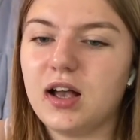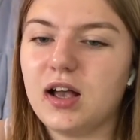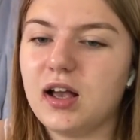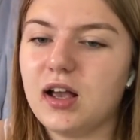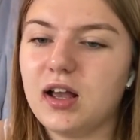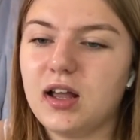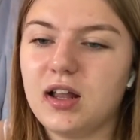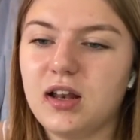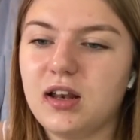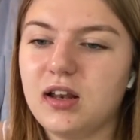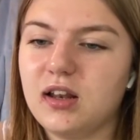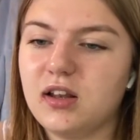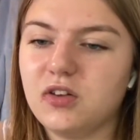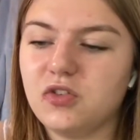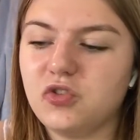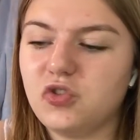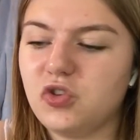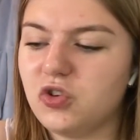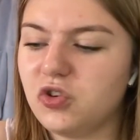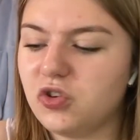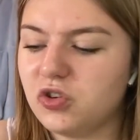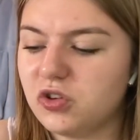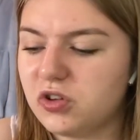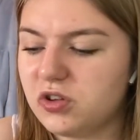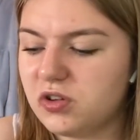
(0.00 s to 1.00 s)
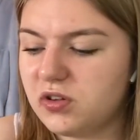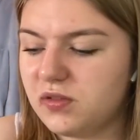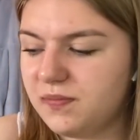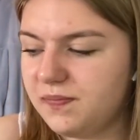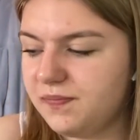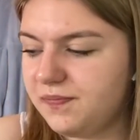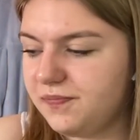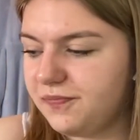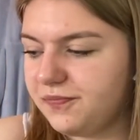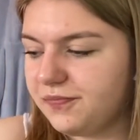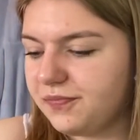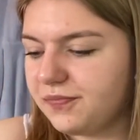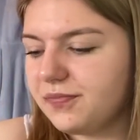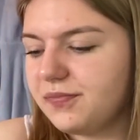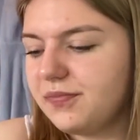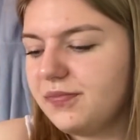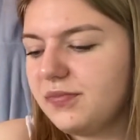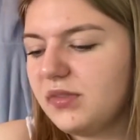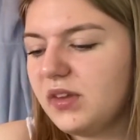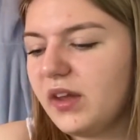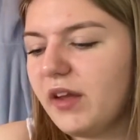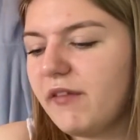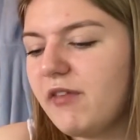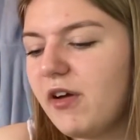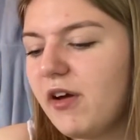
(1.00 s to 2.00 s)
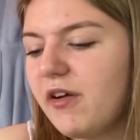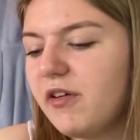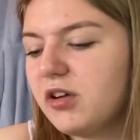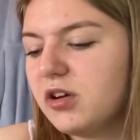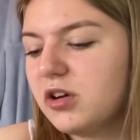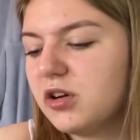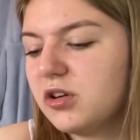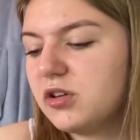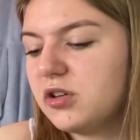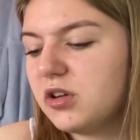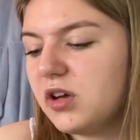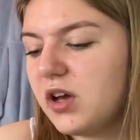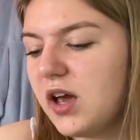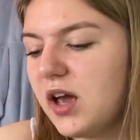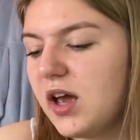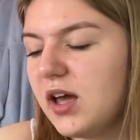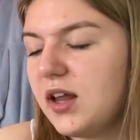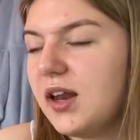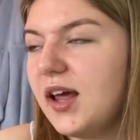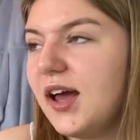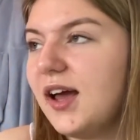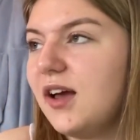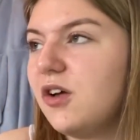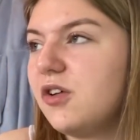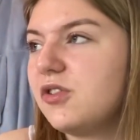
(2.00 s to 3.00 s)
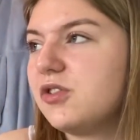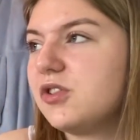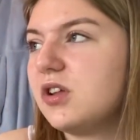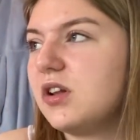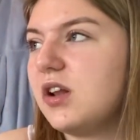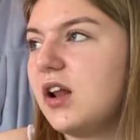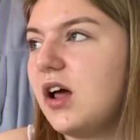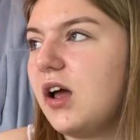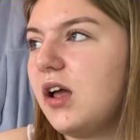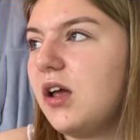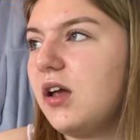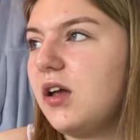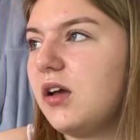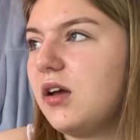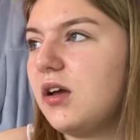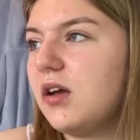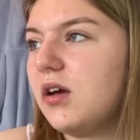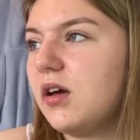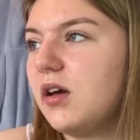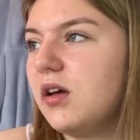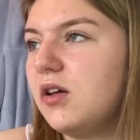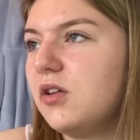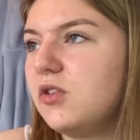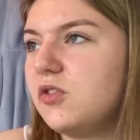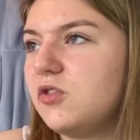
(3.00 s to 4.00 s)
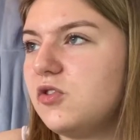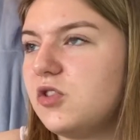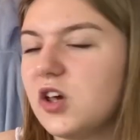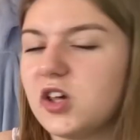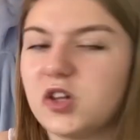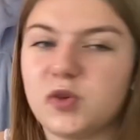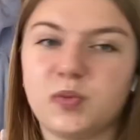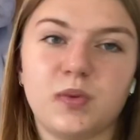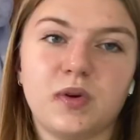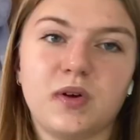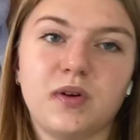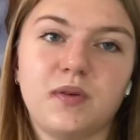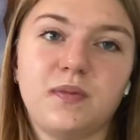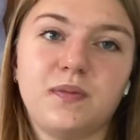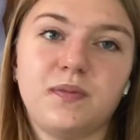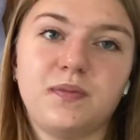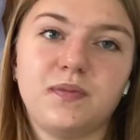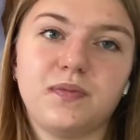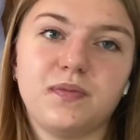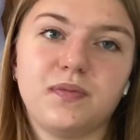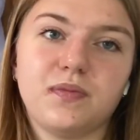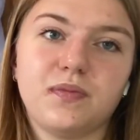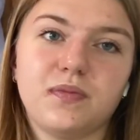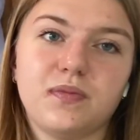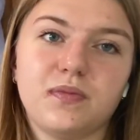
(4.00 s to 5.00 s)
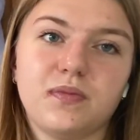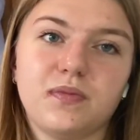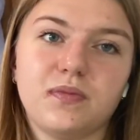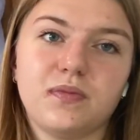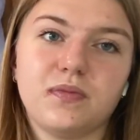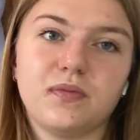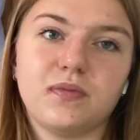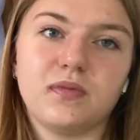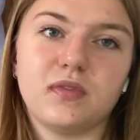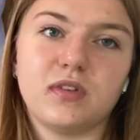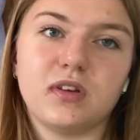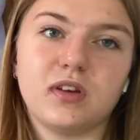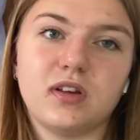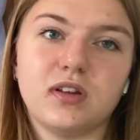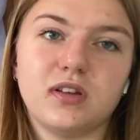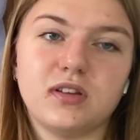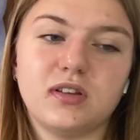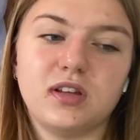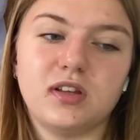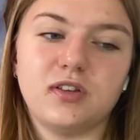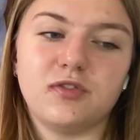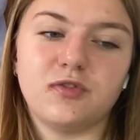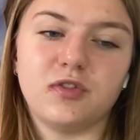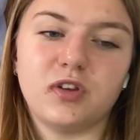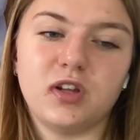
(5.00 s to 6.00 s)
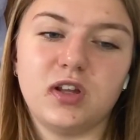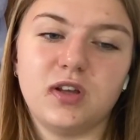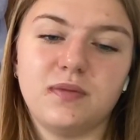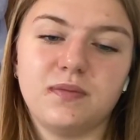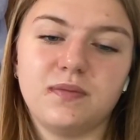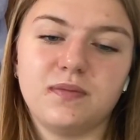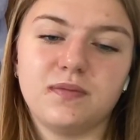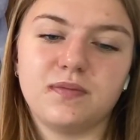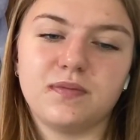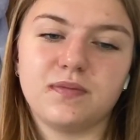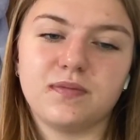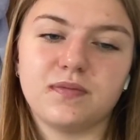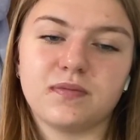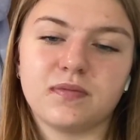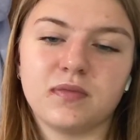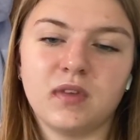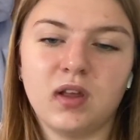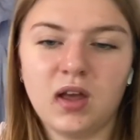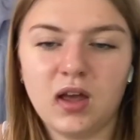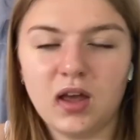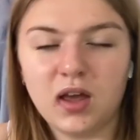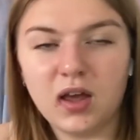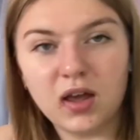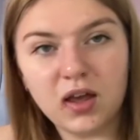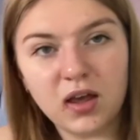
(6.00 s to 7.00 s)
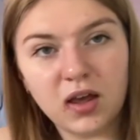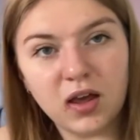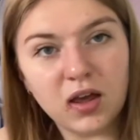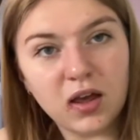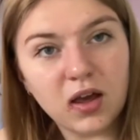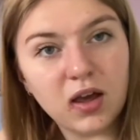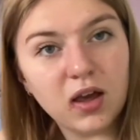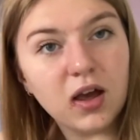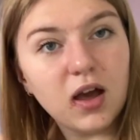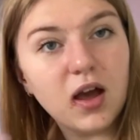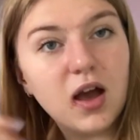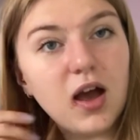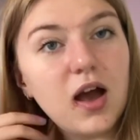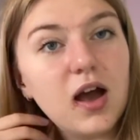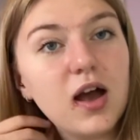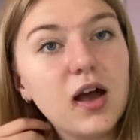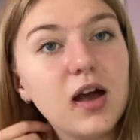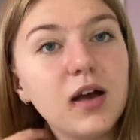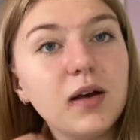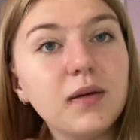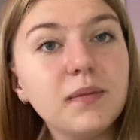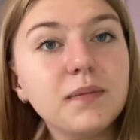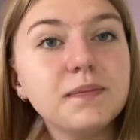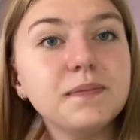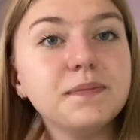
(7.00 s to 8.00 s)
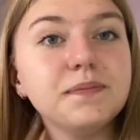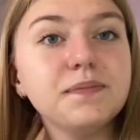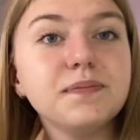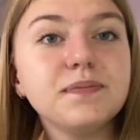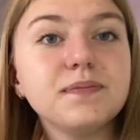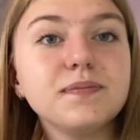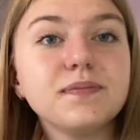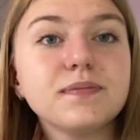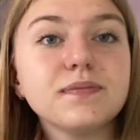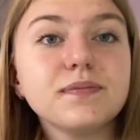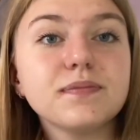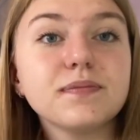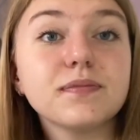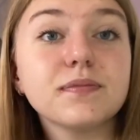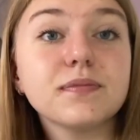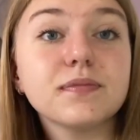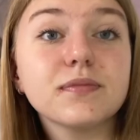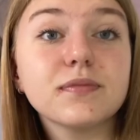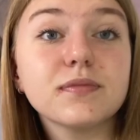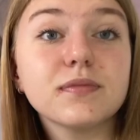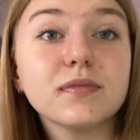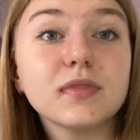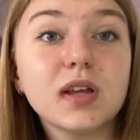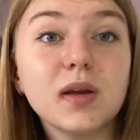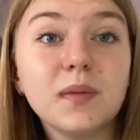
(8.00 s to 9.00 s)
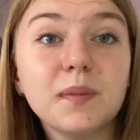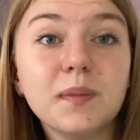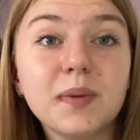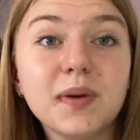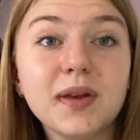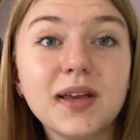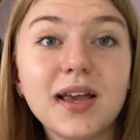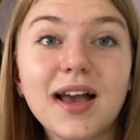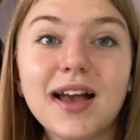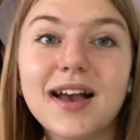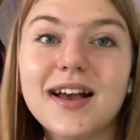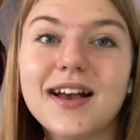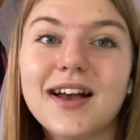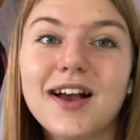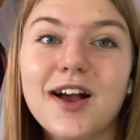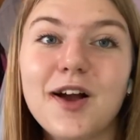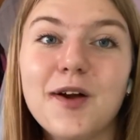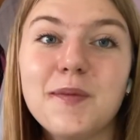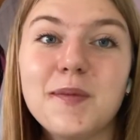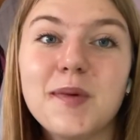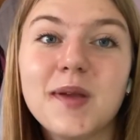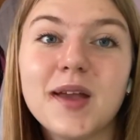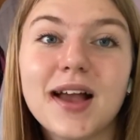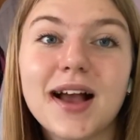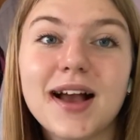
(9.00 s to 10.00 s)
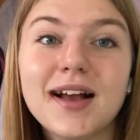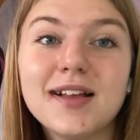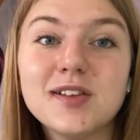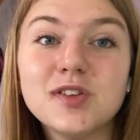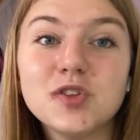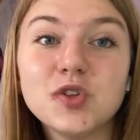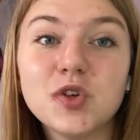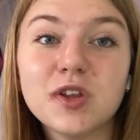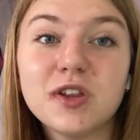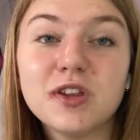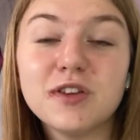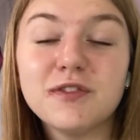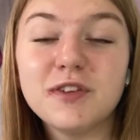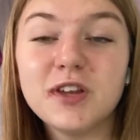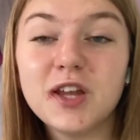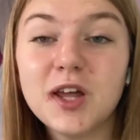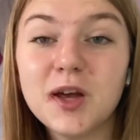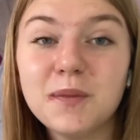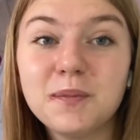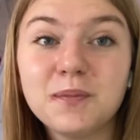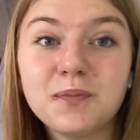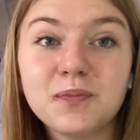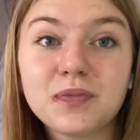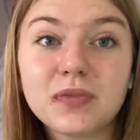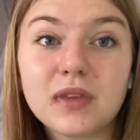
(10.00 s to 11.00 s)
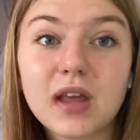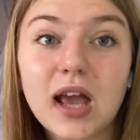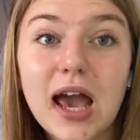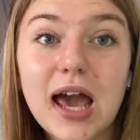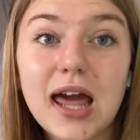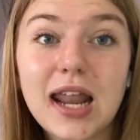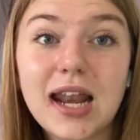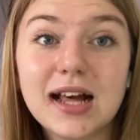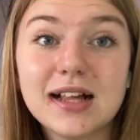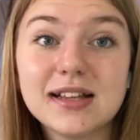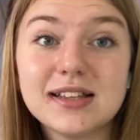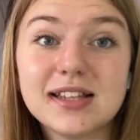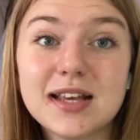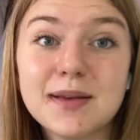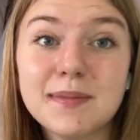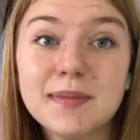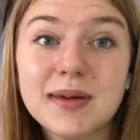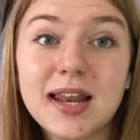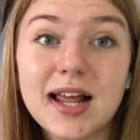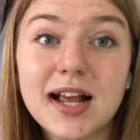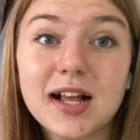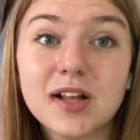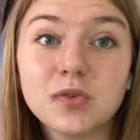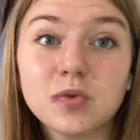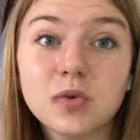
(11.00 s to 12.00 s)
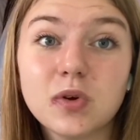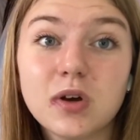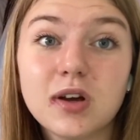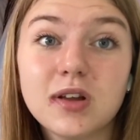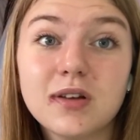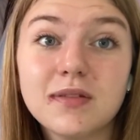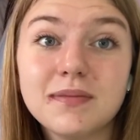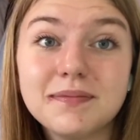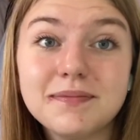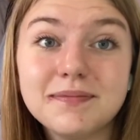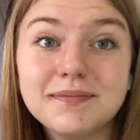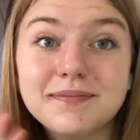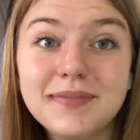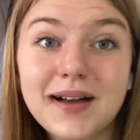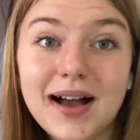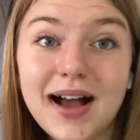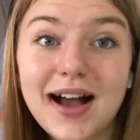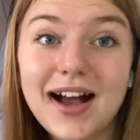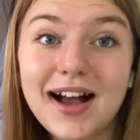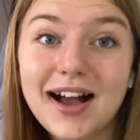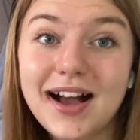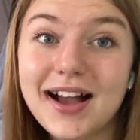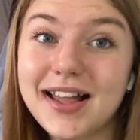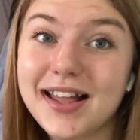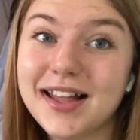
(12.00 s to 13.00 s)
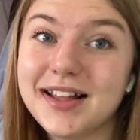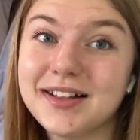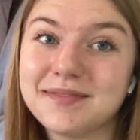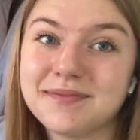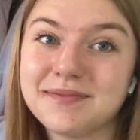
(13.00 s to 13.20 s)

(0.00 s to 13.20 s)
And she's just very good and I also like Jesper because it's funny. Um, but yeah, hope you guys enjoy this video and I'll see you in my next one. Bye!